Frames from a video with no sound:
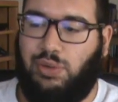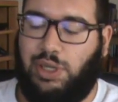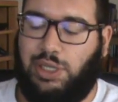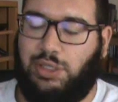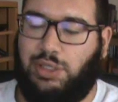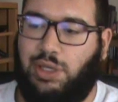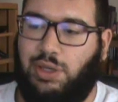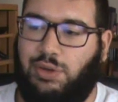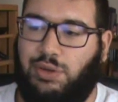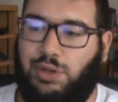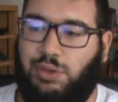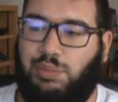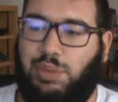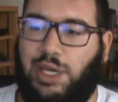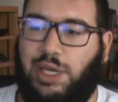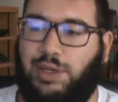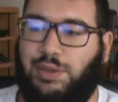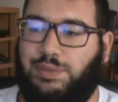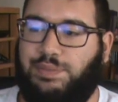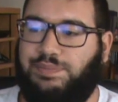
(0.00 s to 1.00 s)
note
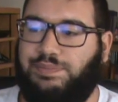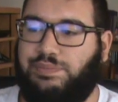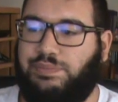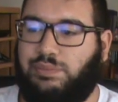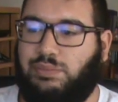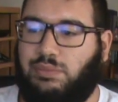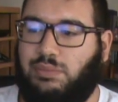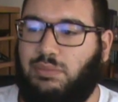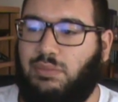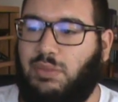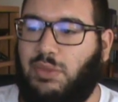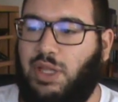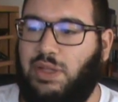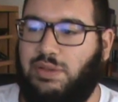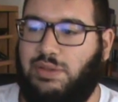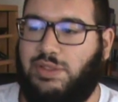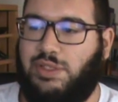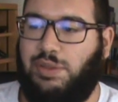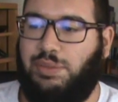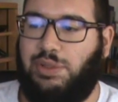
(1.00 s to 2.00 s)
about
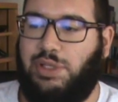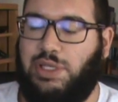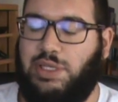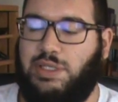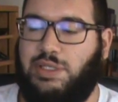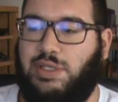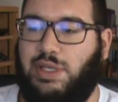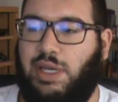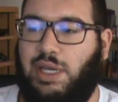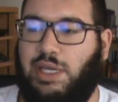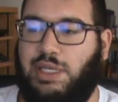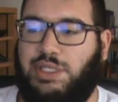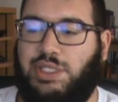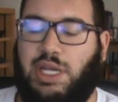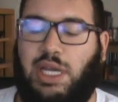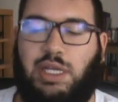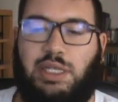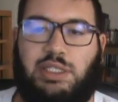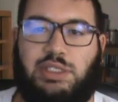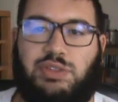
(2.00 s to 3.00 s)
some of these
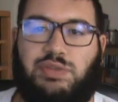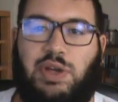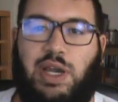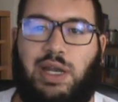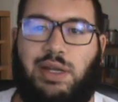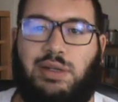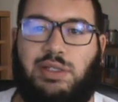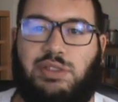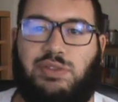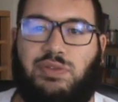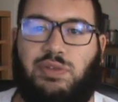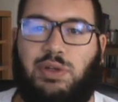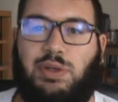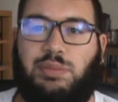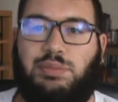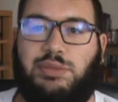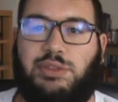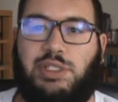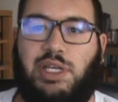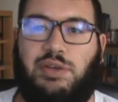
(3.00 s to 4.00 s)
Chinese fighters
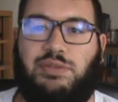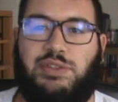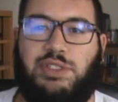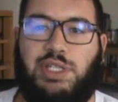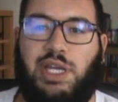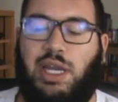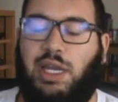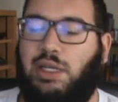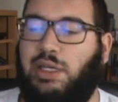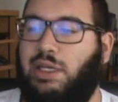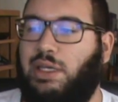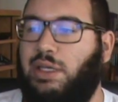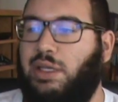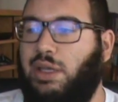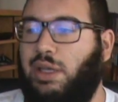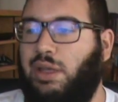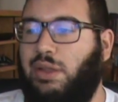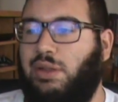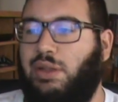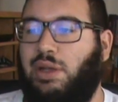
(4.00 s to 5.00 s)
from Tough China.
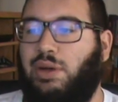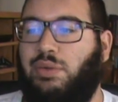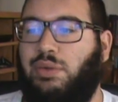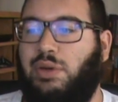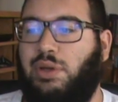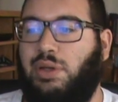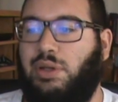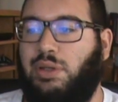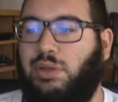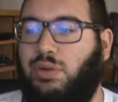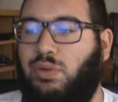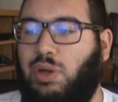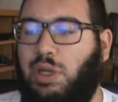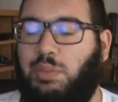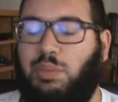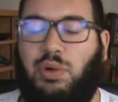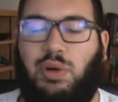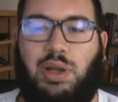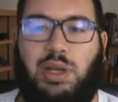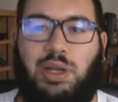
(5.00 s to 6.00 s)
A
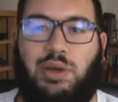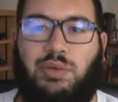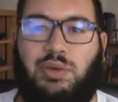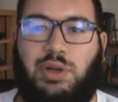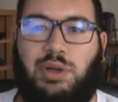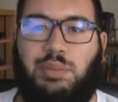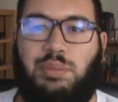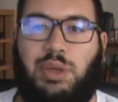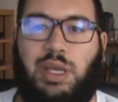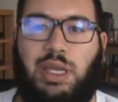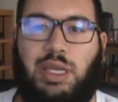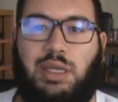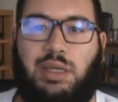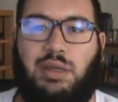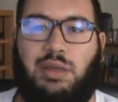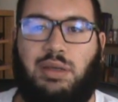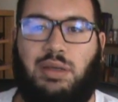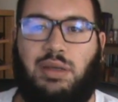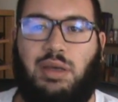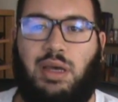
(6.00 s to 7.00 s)
quick point I want to
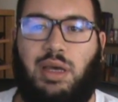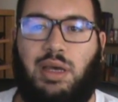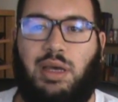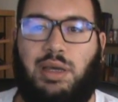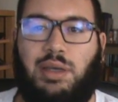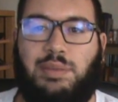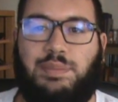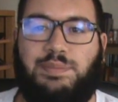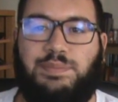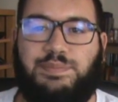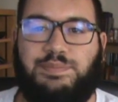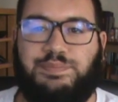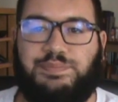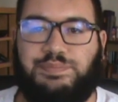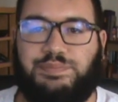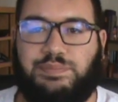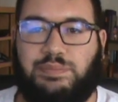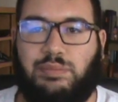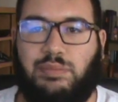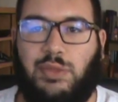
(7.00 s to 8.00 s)
make
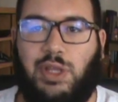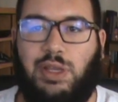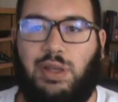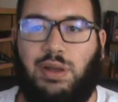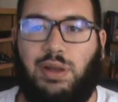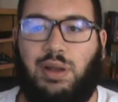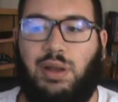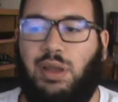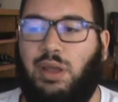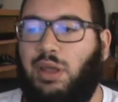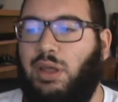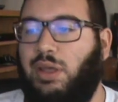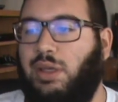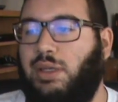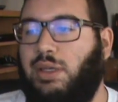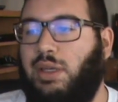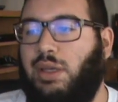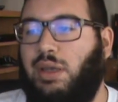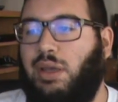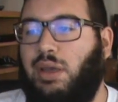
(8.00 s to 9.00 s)
here.
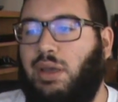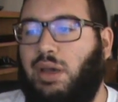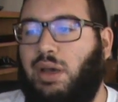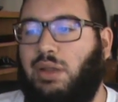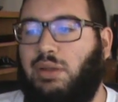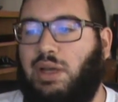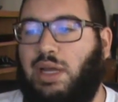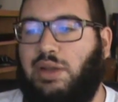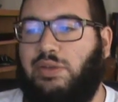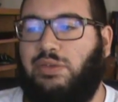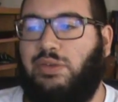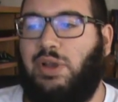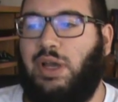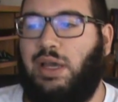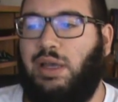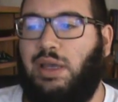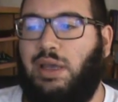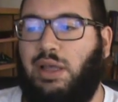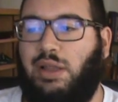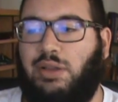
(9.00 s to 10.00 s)
A
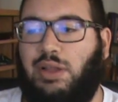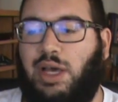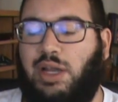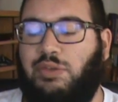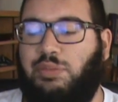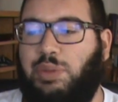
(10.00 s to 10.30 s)
lot of